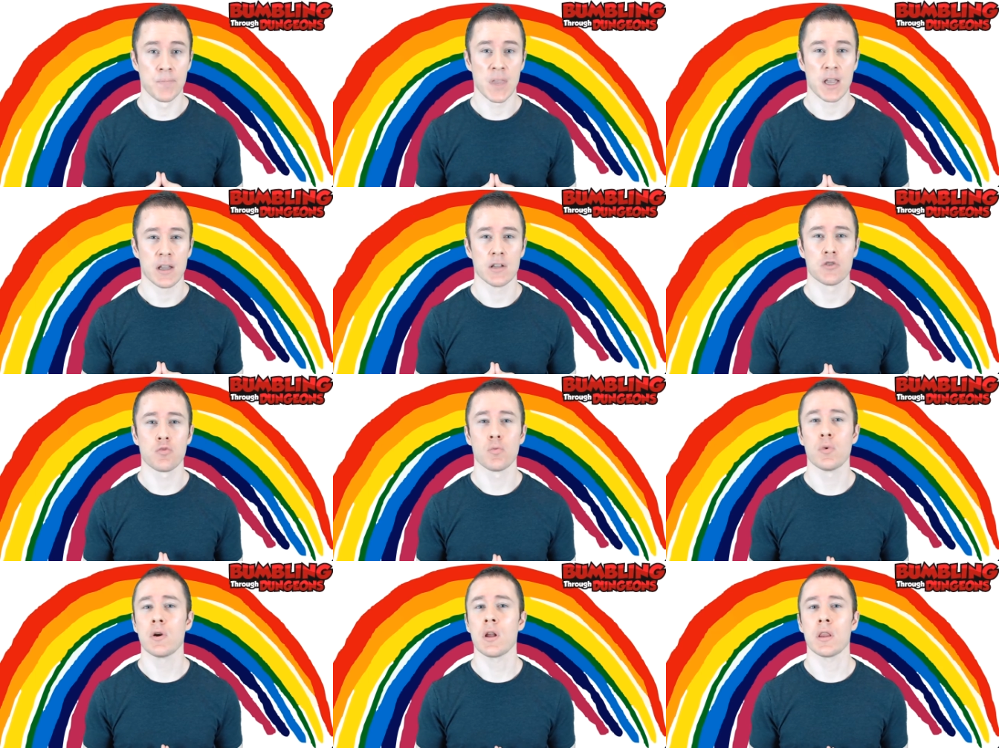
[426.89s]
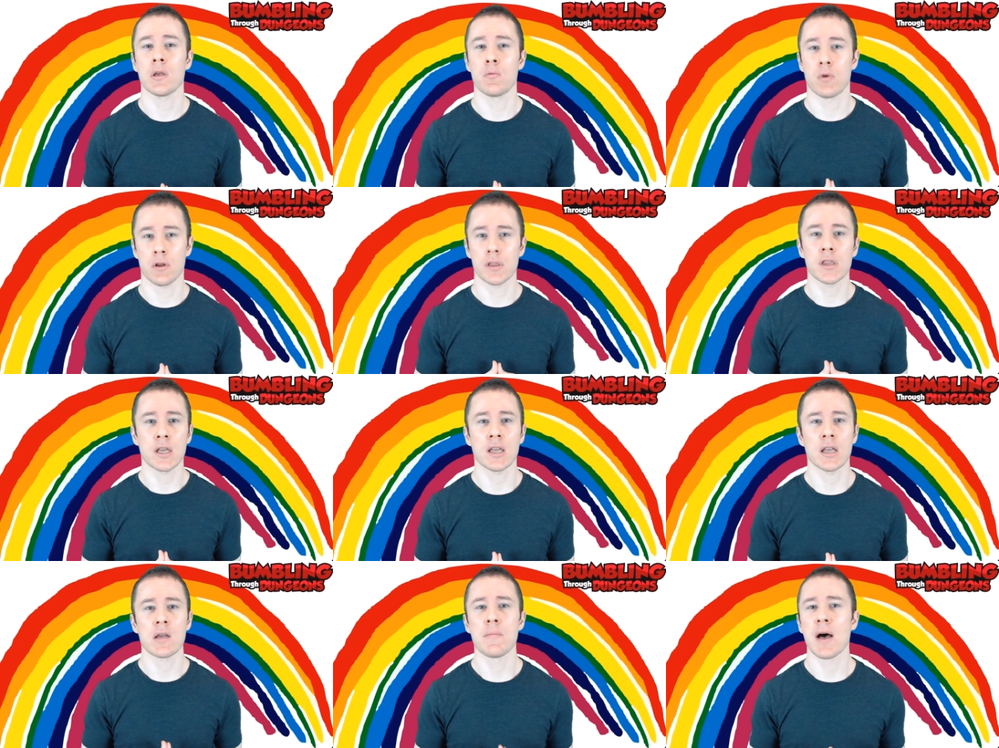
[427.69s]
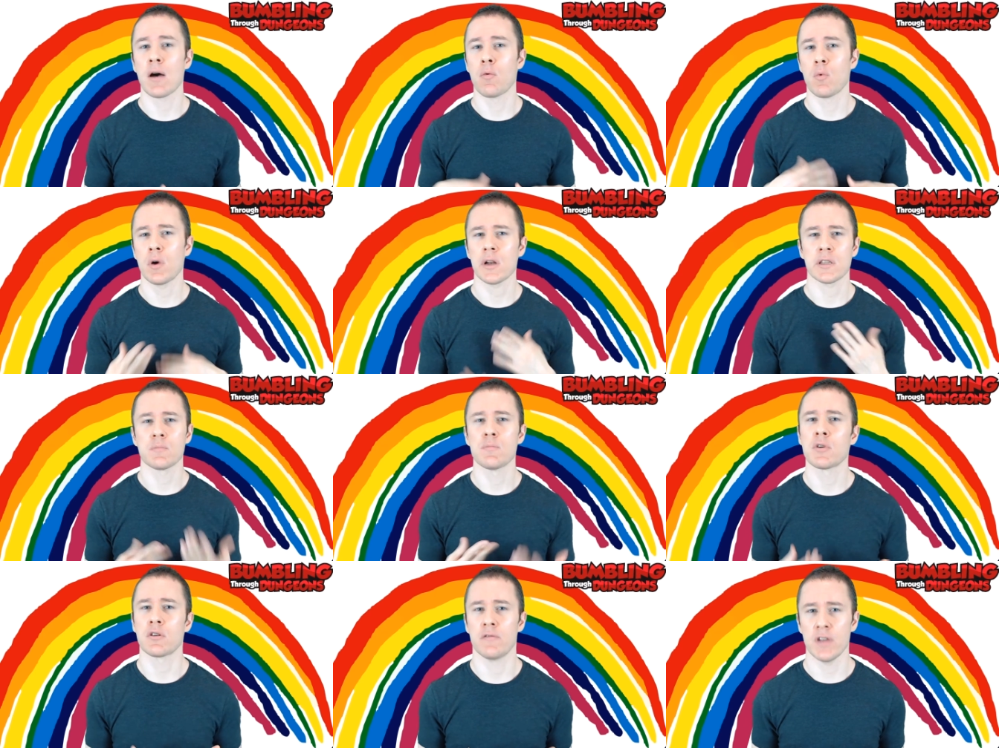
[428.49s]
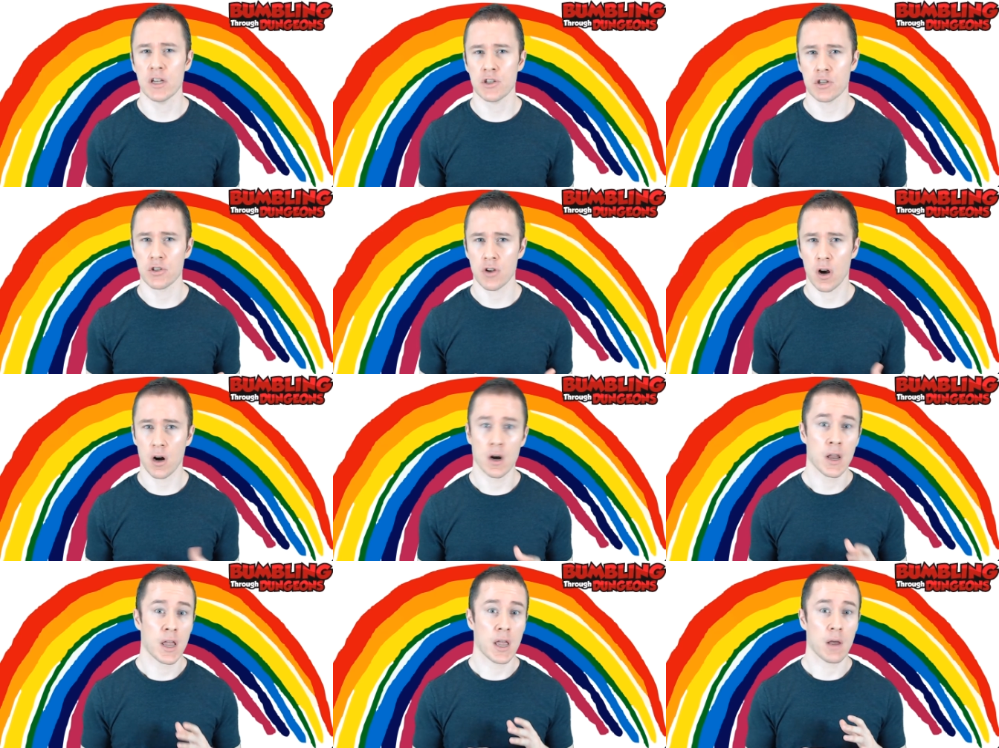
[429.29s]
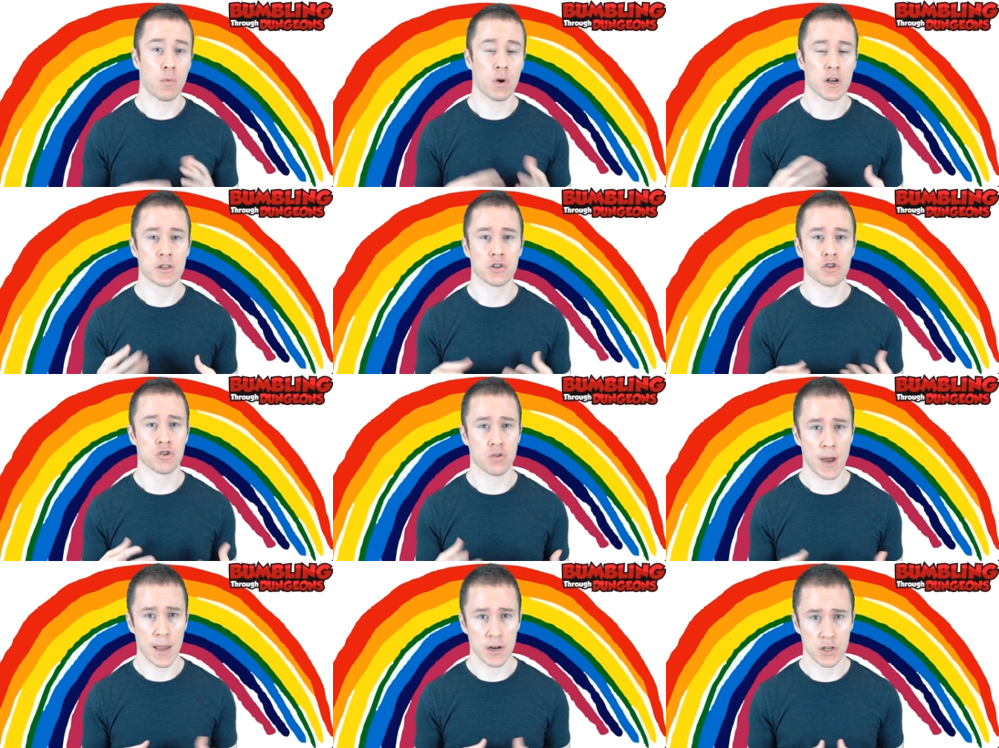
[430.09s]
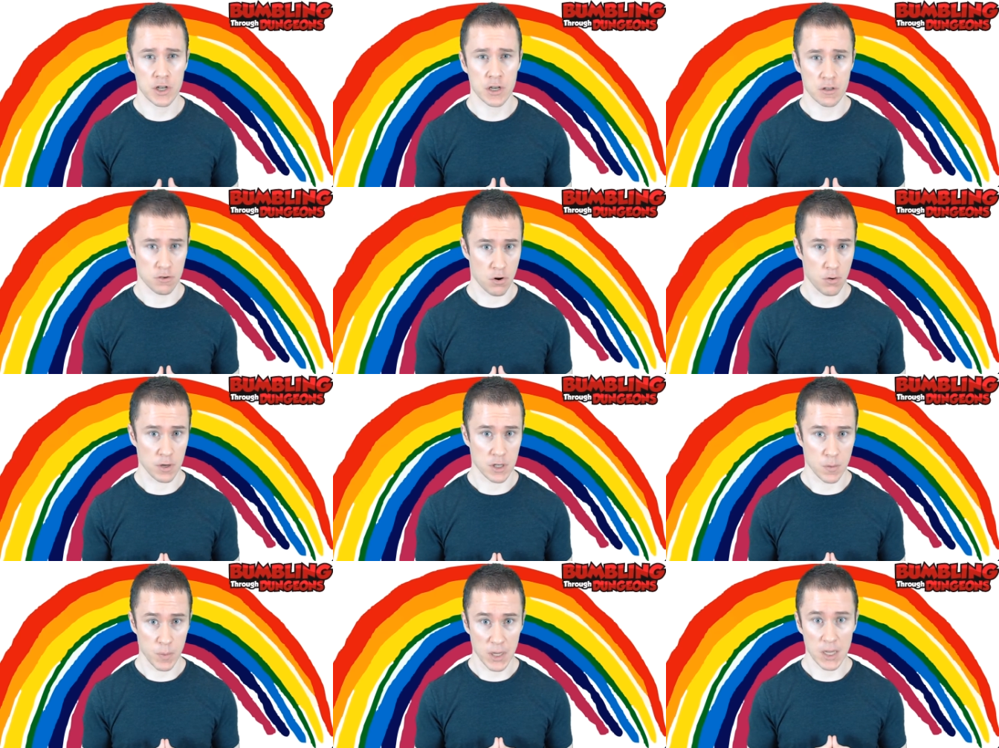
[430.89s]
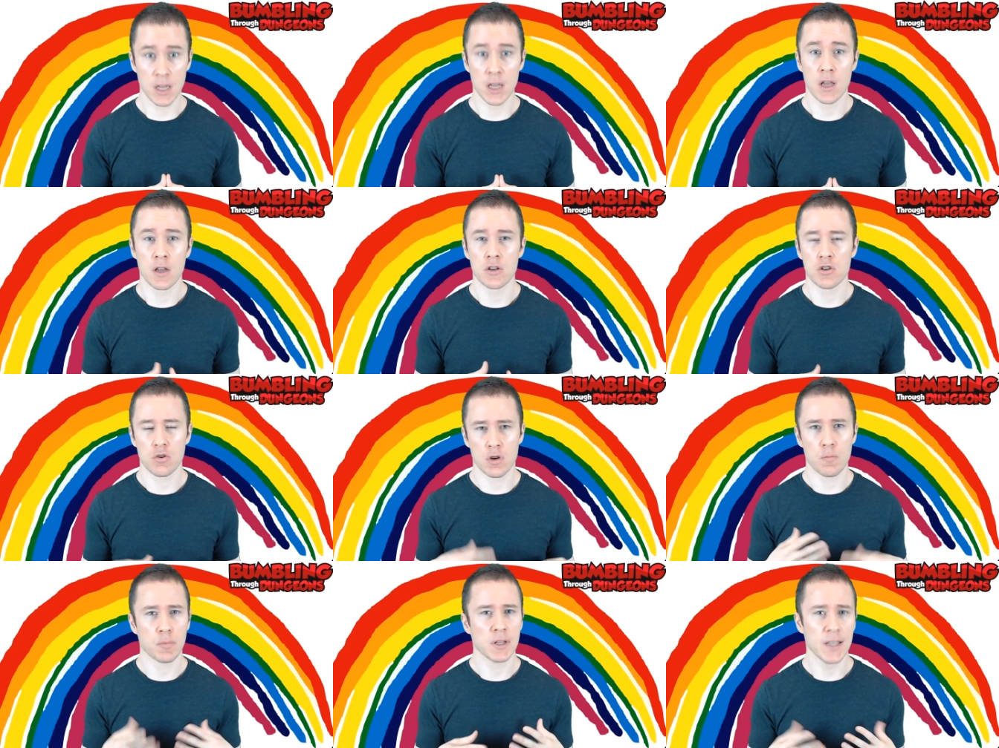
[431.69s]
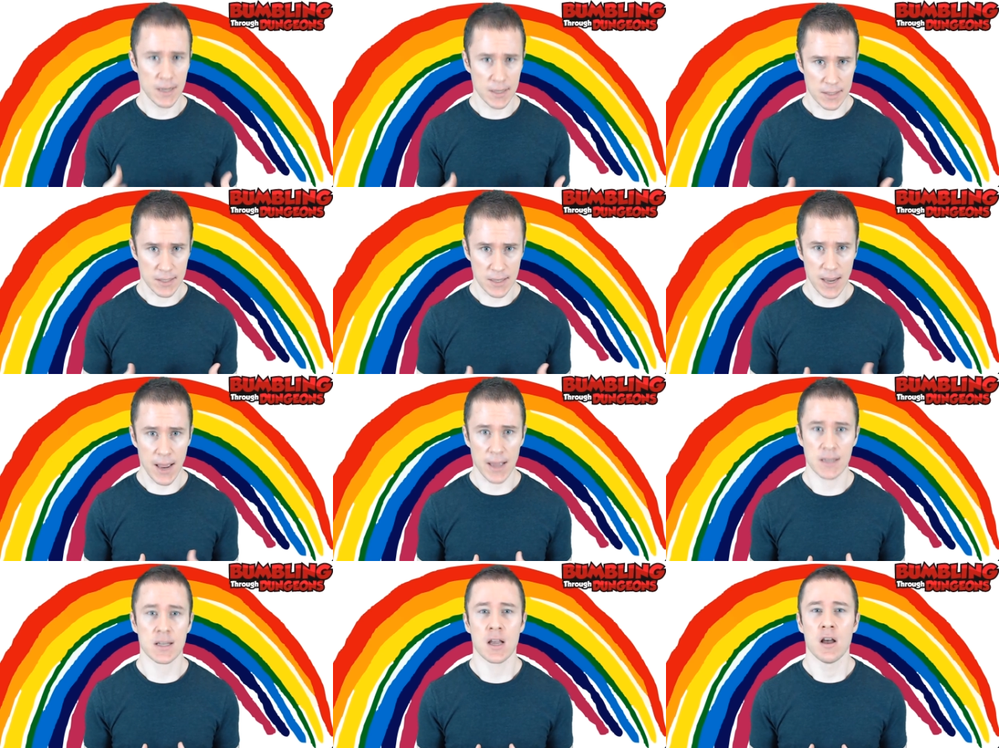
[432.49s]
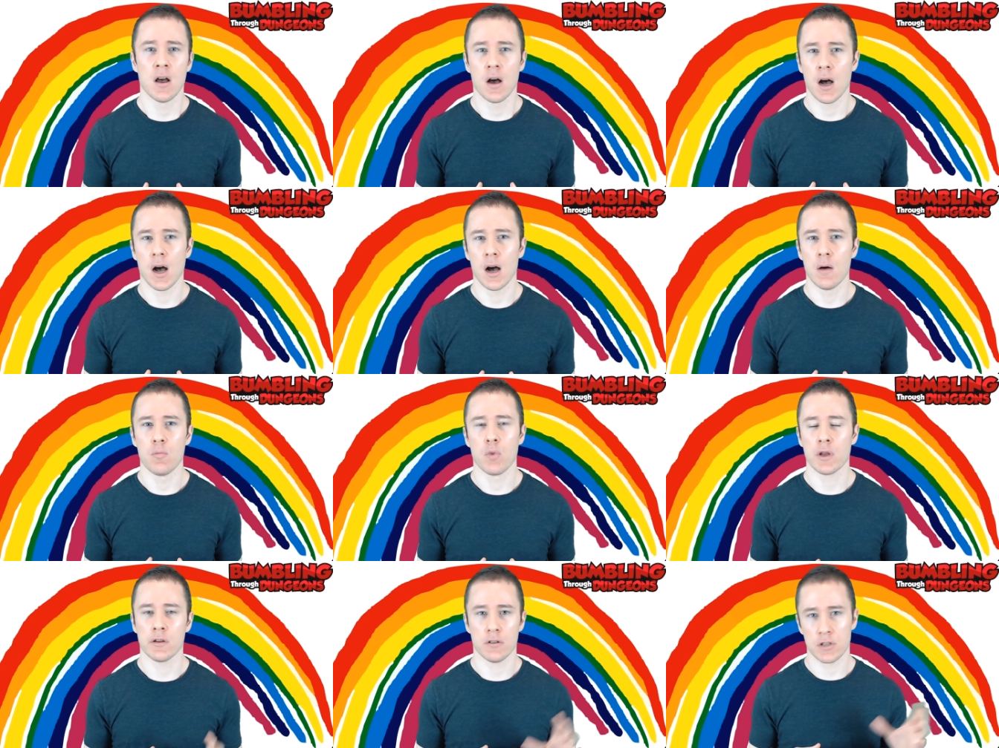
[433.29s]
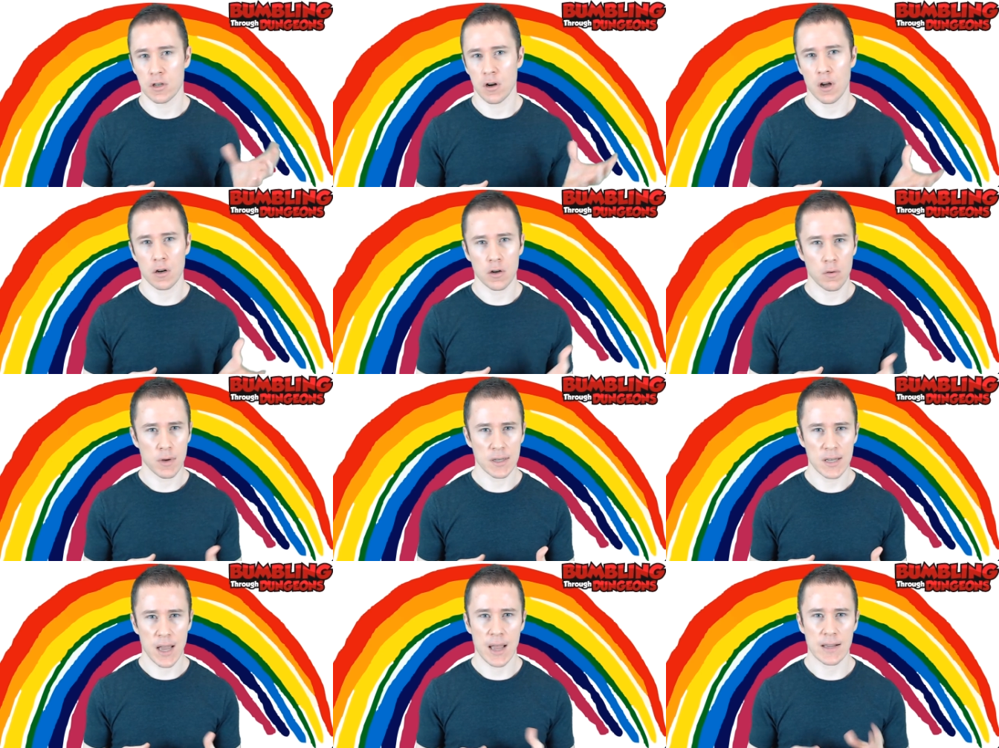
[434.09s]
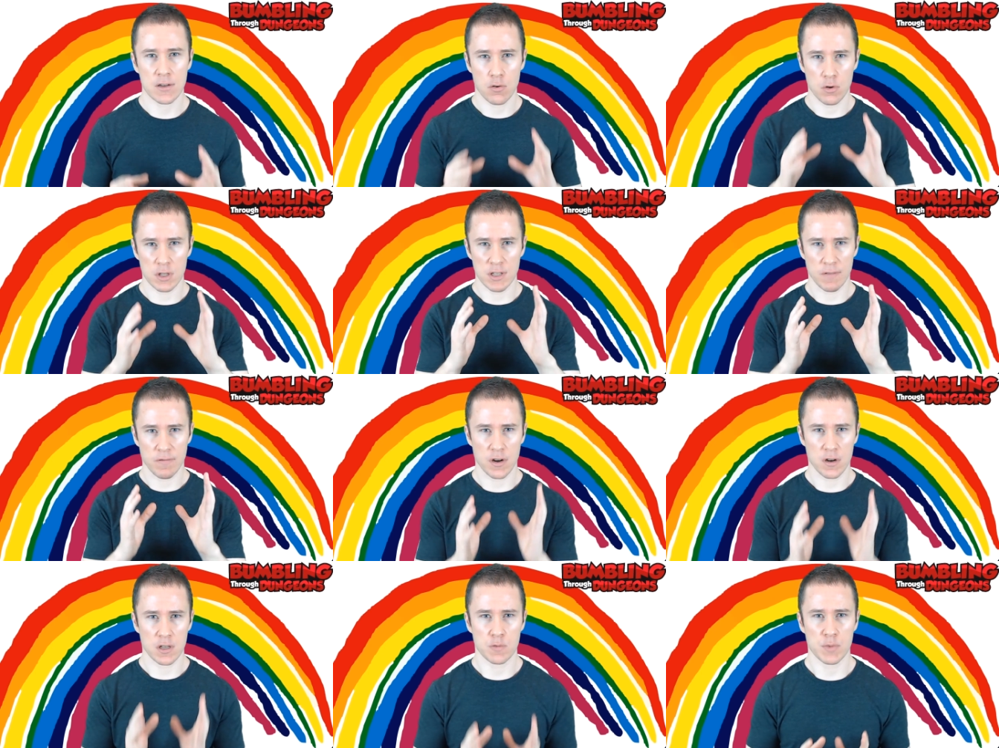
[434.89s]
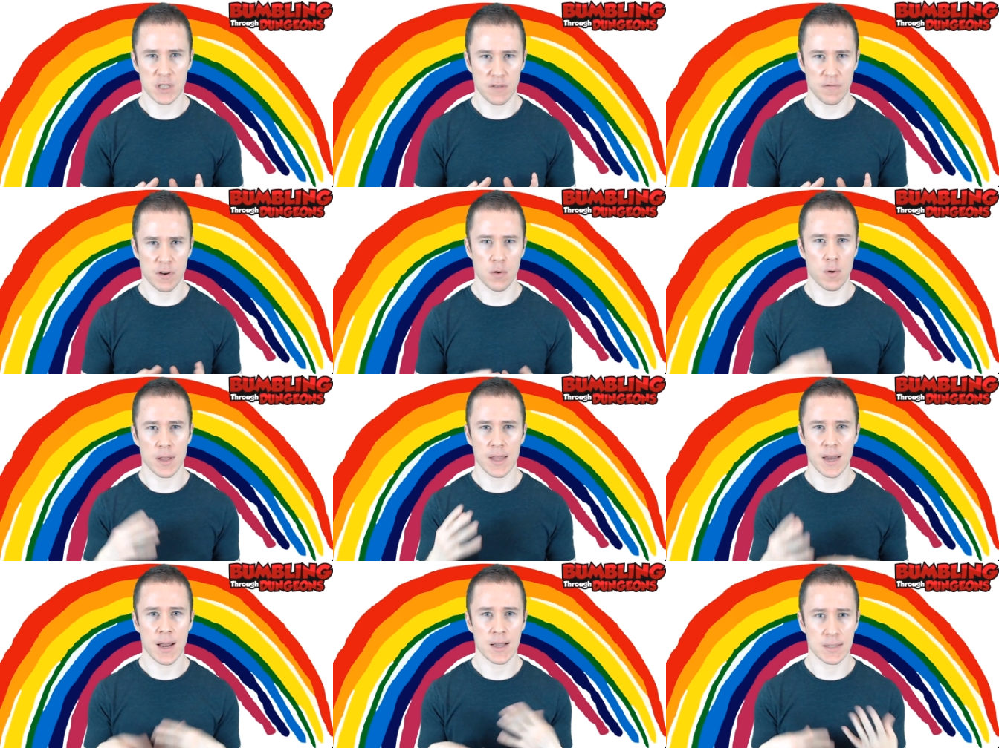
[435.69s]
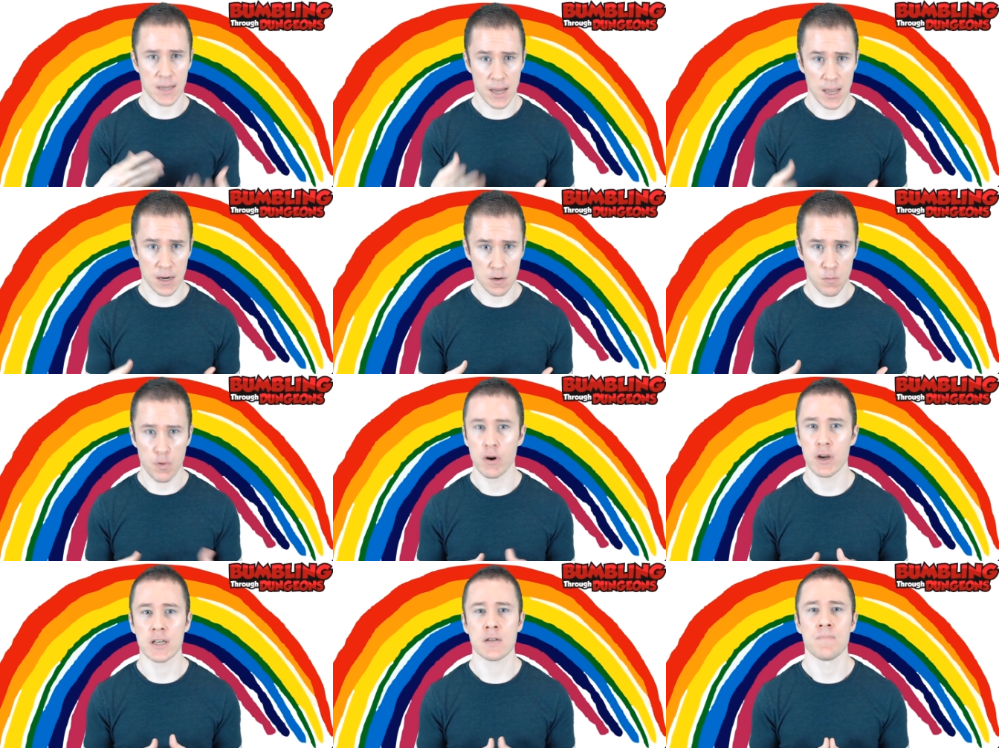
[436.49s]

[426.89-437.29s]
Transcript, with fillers: it's really worth thinking about what its motivations are and what its strategy is going to be to complete its task um, whether it's an ongoing task or it's a very specific one that has an end point.